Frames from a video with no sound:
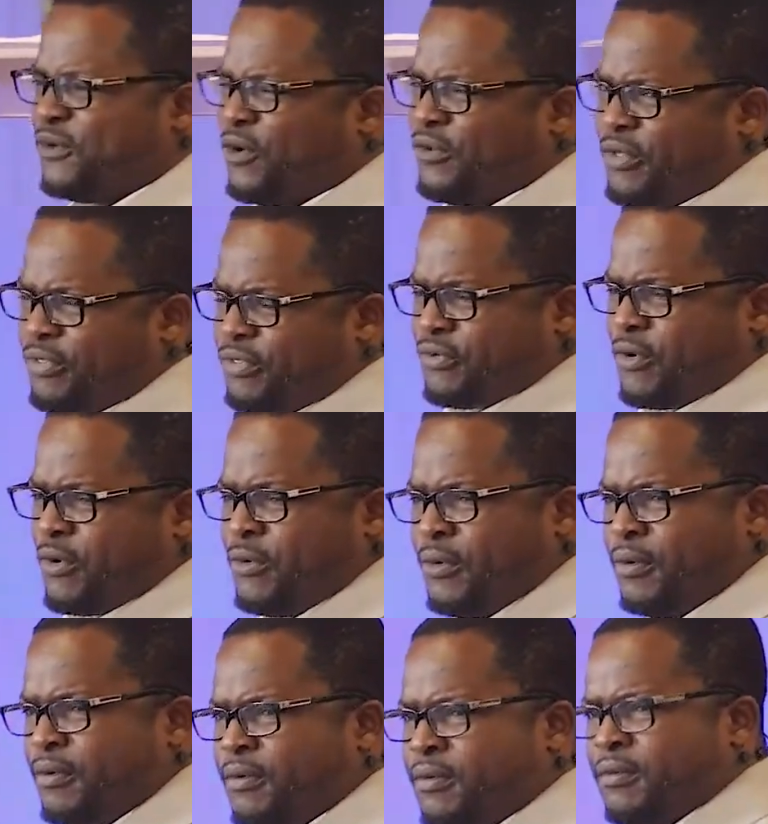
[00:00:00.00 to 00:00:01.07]
before the
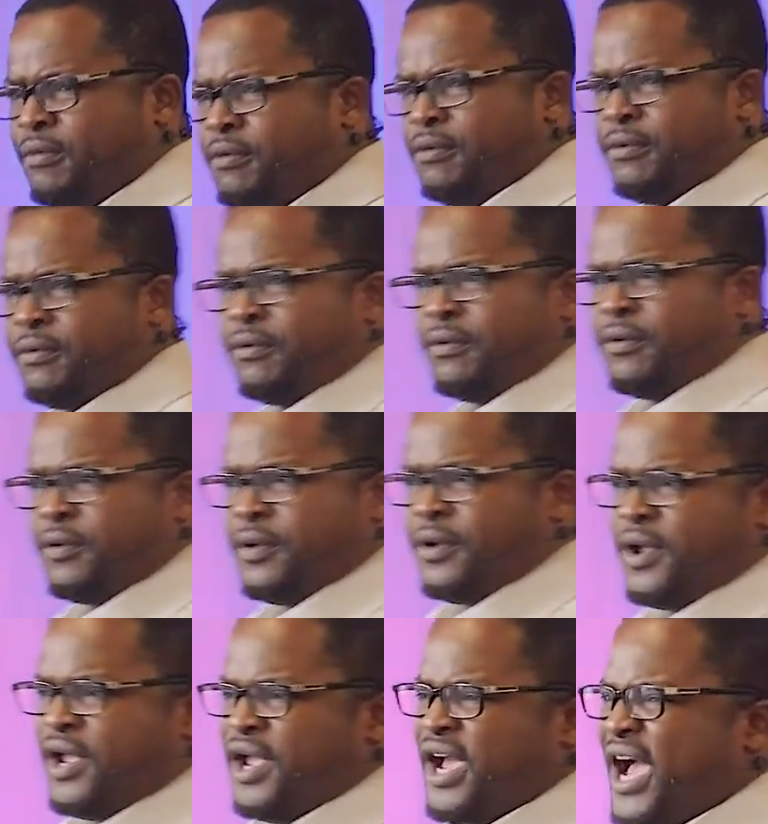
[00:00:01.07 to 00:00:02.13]
throne.
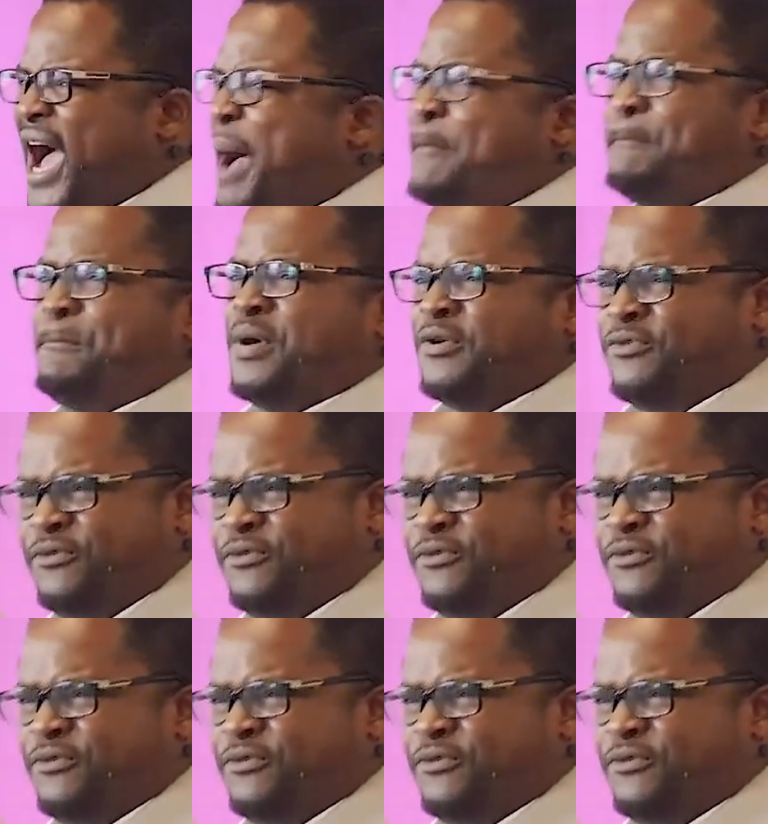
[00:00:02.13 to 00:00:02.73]
I'm